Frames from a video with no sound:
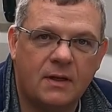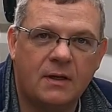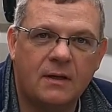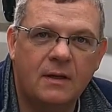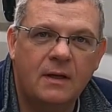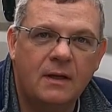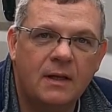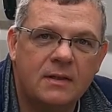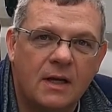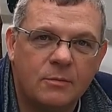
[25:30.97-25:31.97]
uh,
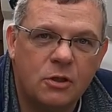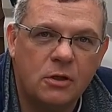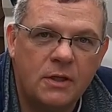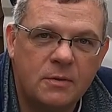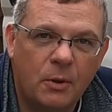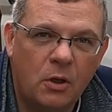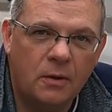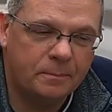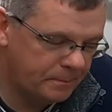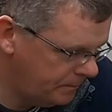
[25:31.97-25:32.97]
that's absolutely spot
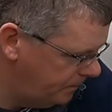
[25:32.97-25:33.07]
on.